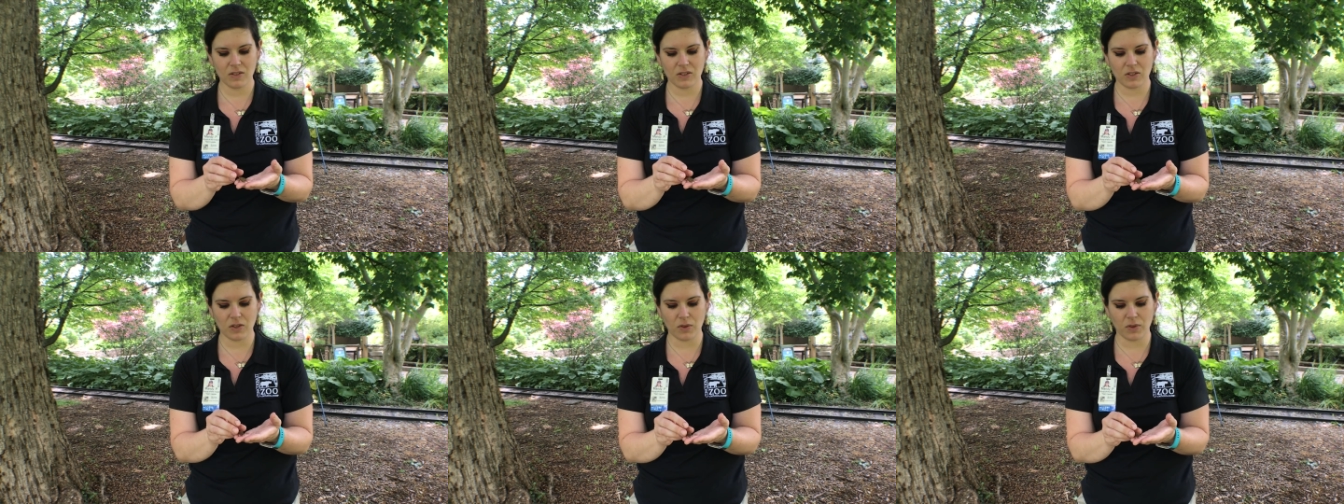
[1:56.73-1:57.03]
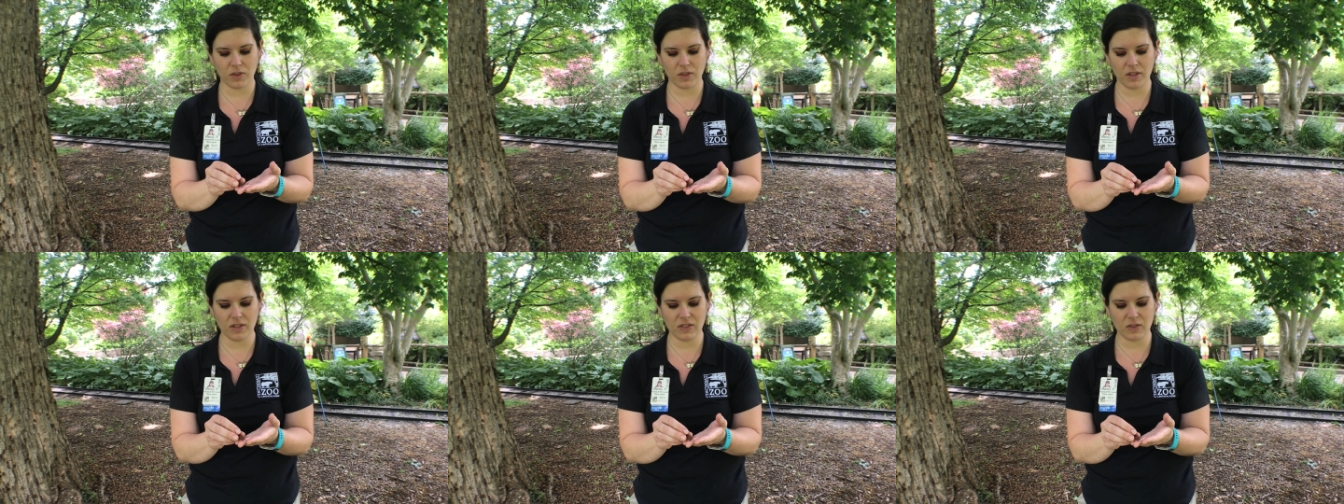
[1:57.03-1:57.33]
So
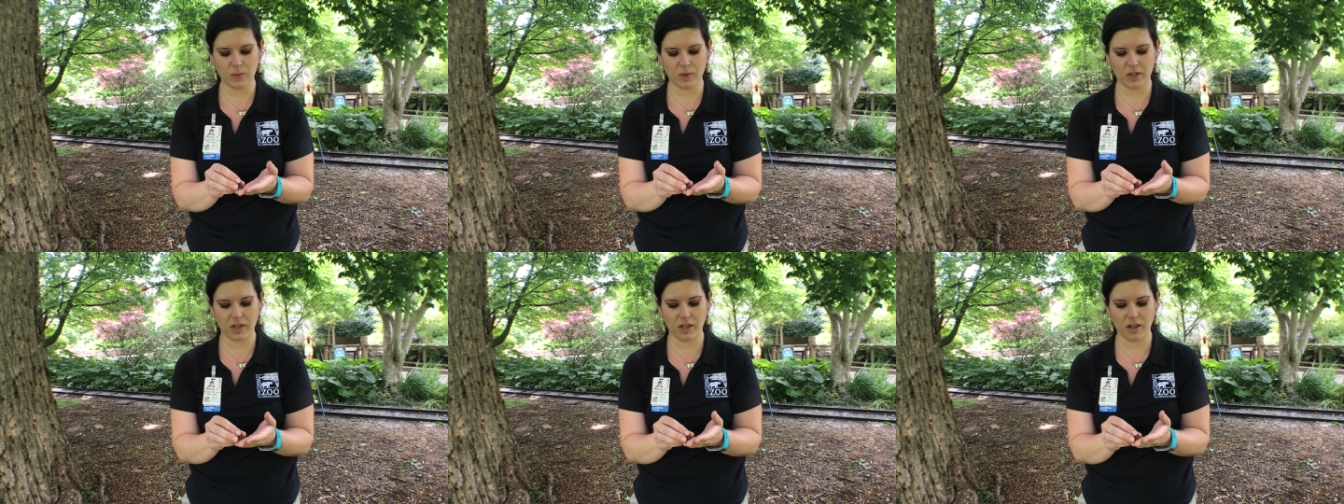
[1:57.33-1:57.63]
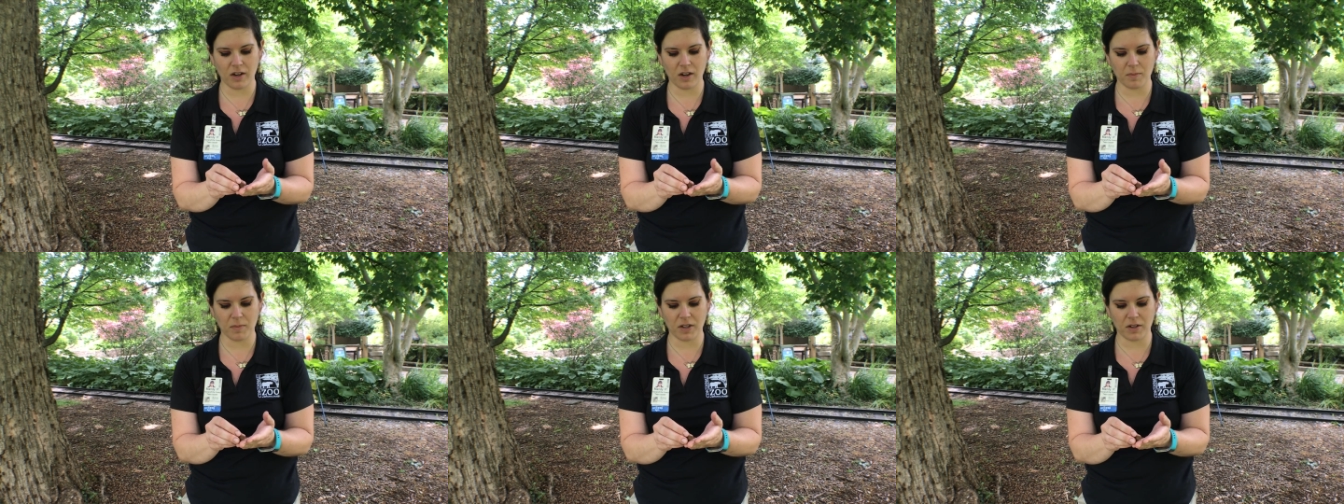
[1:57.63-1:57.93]
this one
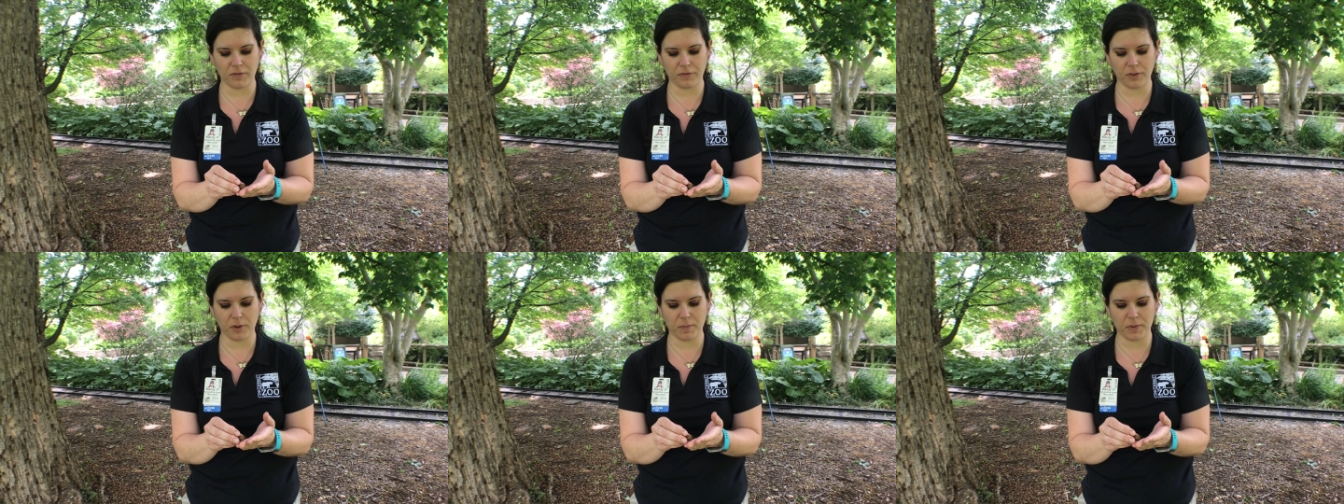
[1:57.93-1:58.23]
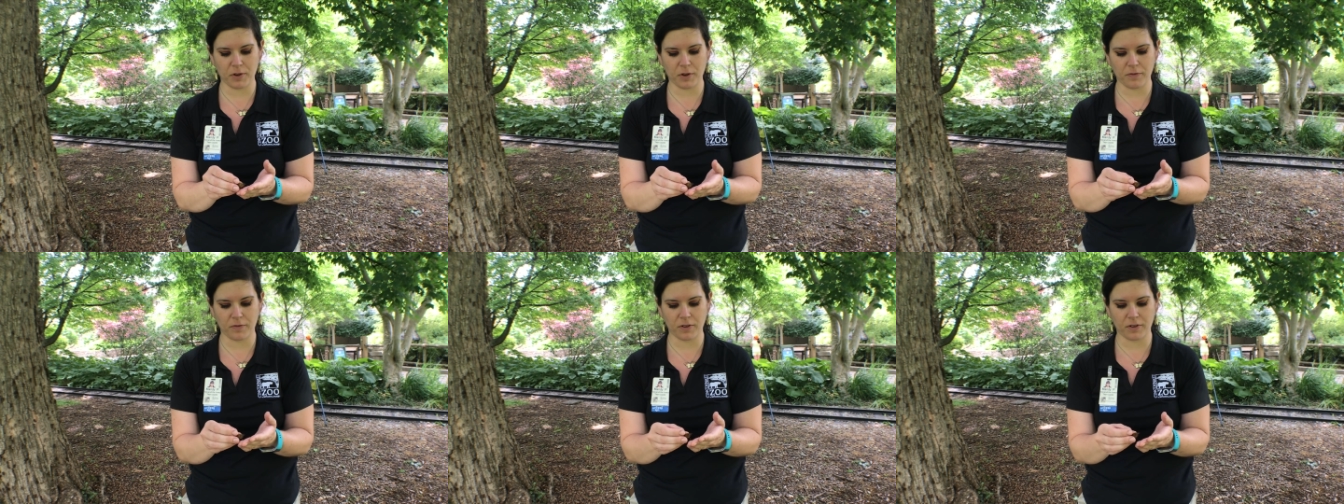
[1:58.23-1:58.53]
here, I'm gonna flip
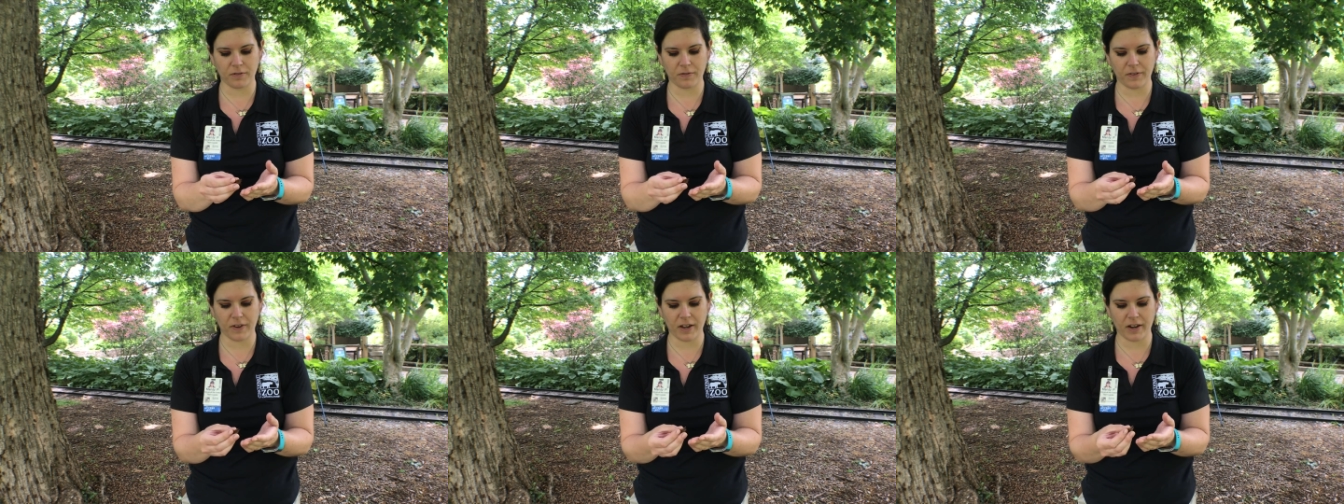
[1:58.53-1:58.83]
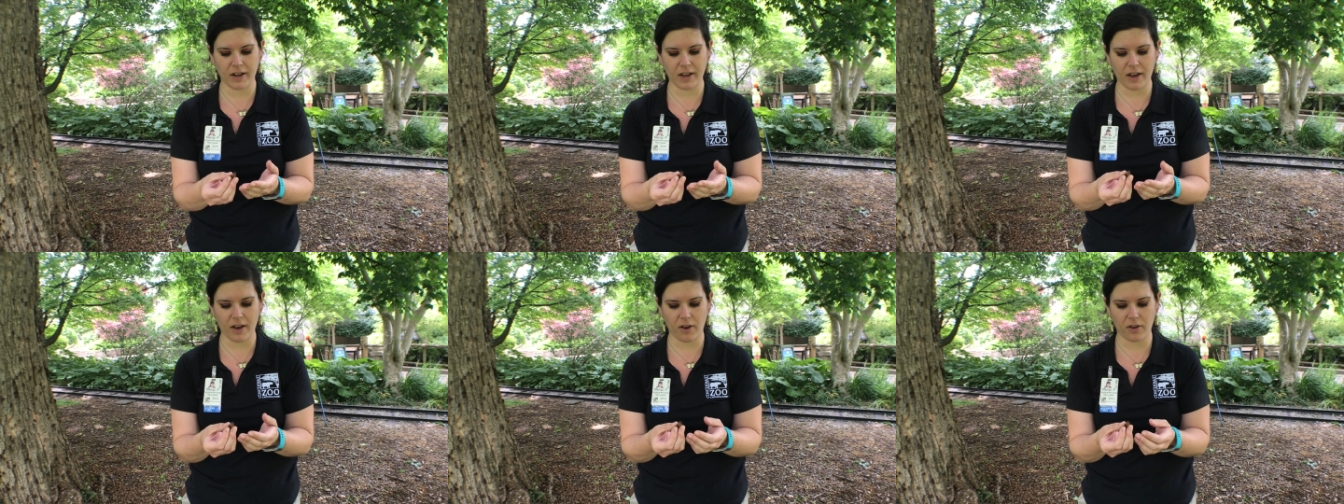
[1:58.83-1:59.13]
it over and find
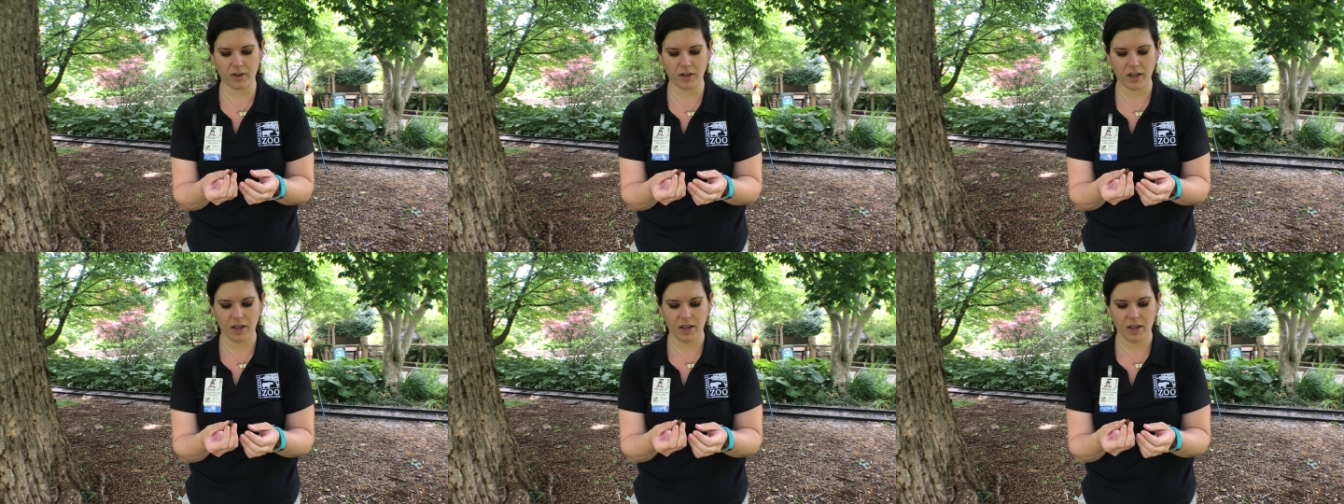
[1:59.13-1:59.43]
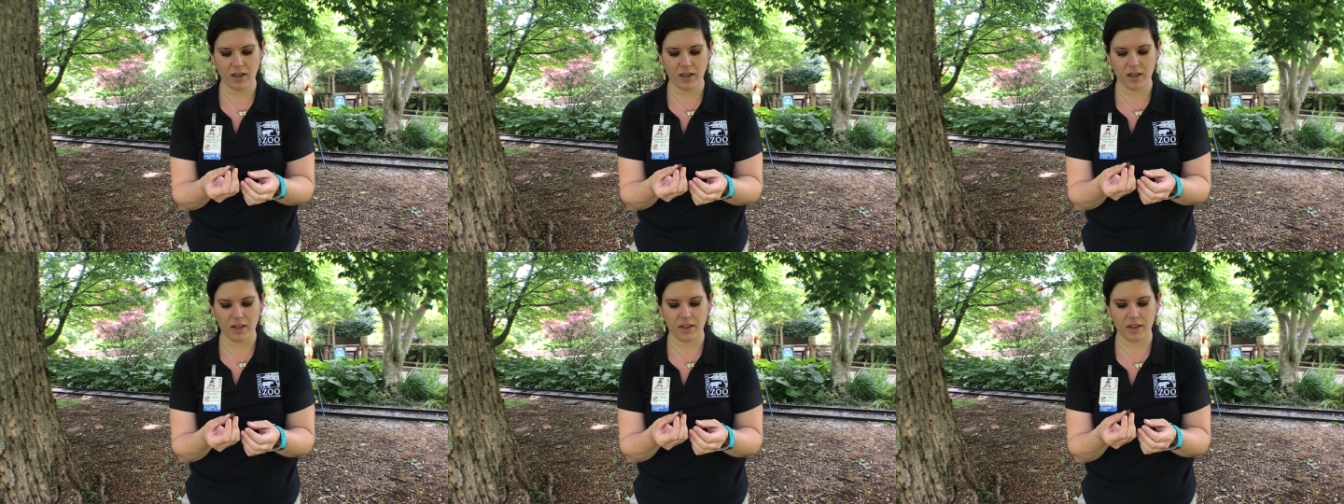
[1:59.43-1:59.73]
out.
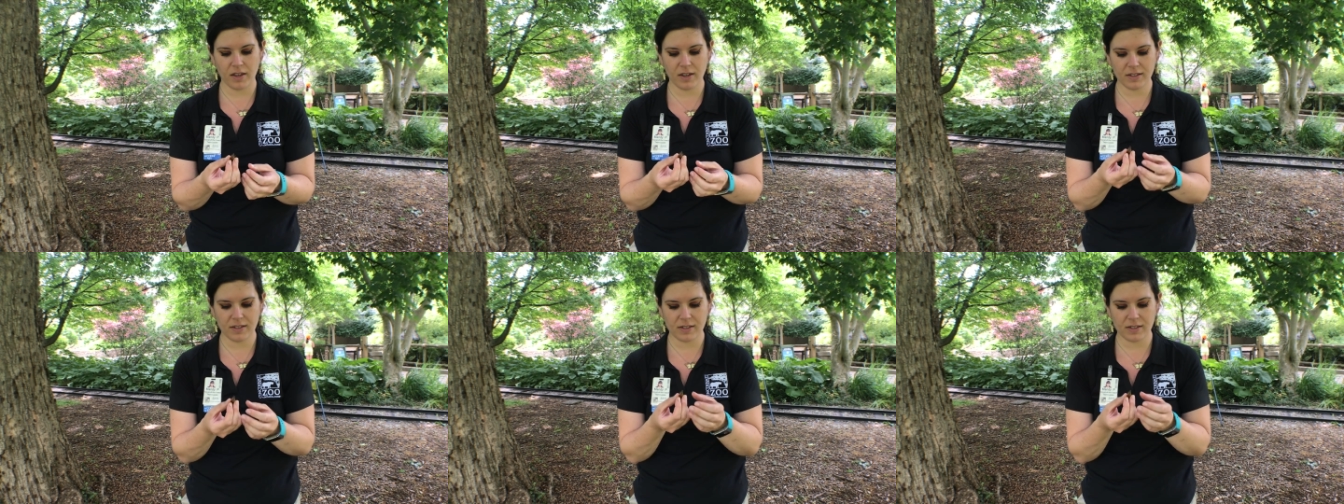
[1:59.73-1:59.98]
This